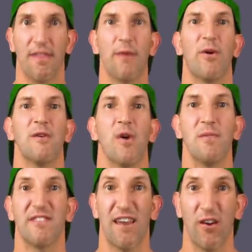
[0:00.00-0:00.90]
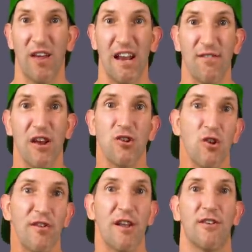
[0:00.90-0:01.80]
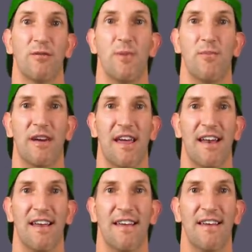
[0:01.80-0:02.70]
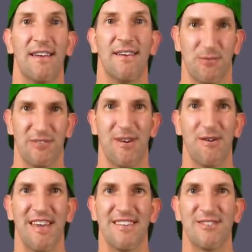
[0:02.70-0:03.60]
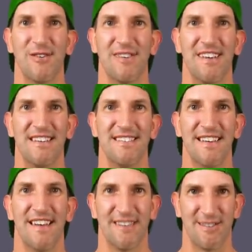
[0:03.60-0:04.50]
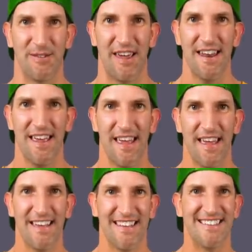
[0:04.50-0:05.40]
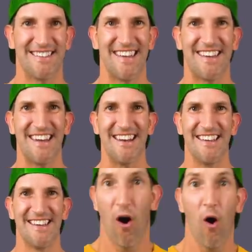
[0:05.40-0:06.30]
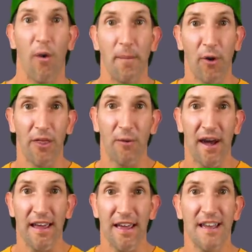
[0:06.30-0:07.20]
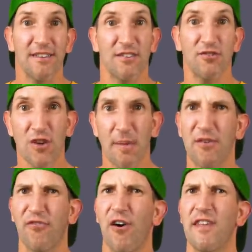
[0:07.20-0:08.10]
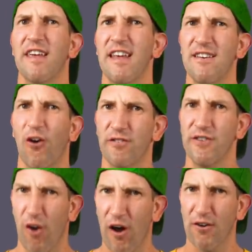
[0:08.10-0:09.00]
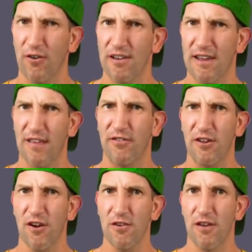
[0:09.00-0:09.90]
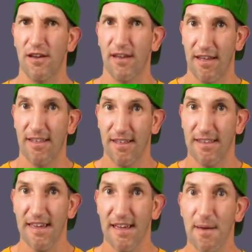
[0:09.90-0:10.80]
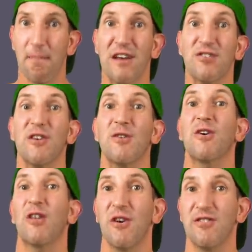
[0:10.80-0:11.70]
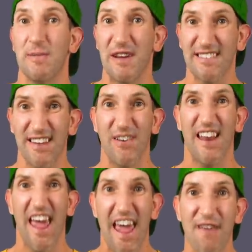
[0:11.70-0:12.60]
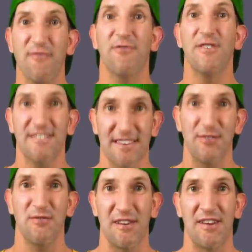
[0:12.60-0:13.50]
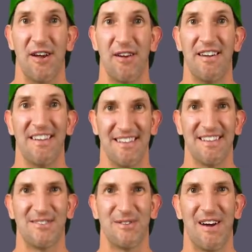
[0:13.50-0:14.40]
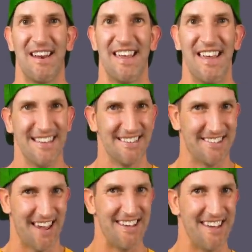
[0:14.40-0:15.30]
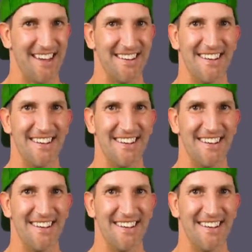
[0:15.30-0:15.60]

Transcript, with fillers: That way you won't miss out on any of our new videos that we bring out. We'll see you again soon, kids. Until then, stay keen. Oh, and by the way, did you happen to find the hidden Ozzie icon in that video? Yeah, make sure you look closely because they're in every single video. That's right. Stay keen,